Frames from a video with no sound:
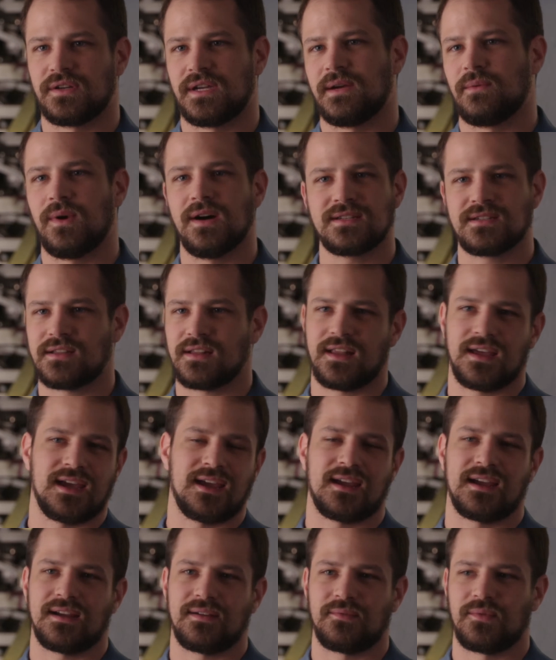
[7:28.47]
It wasn't
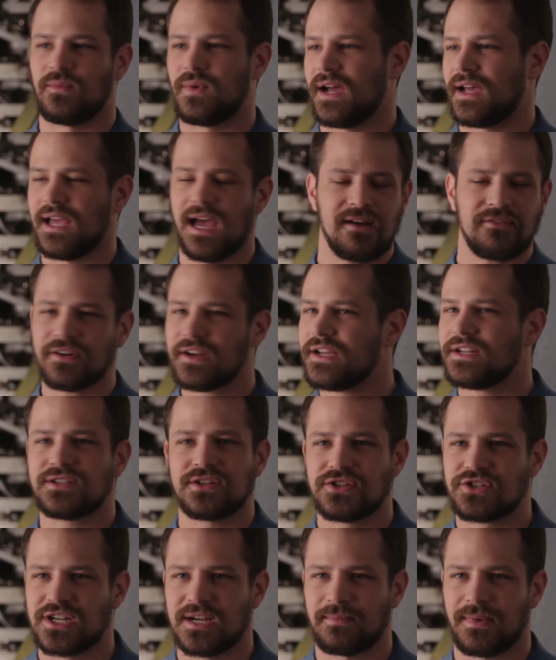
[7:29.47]
like at every
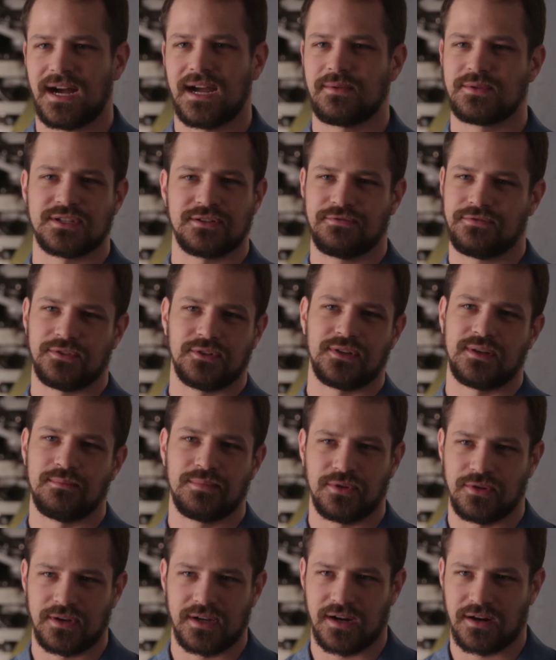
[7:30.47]
internship, I was a full
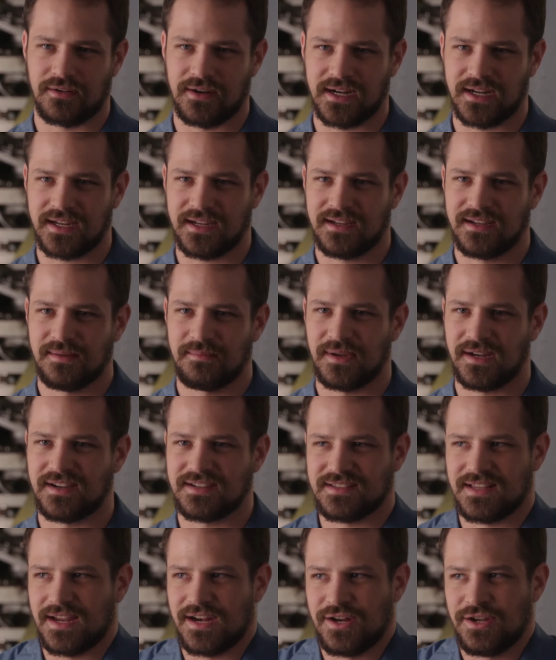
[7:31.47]
employee already
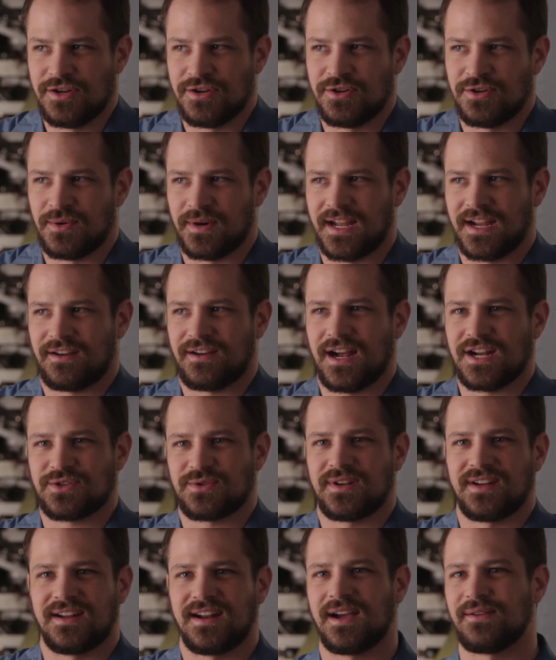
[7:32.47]
because they knew when I
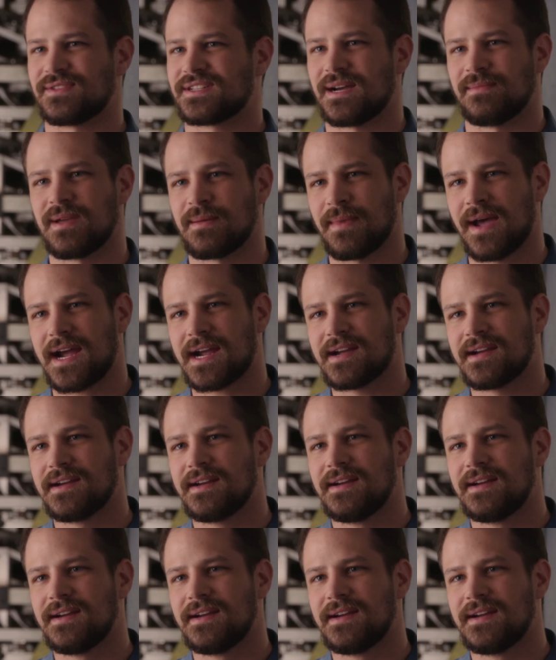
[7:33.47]
graduated, I was coming back.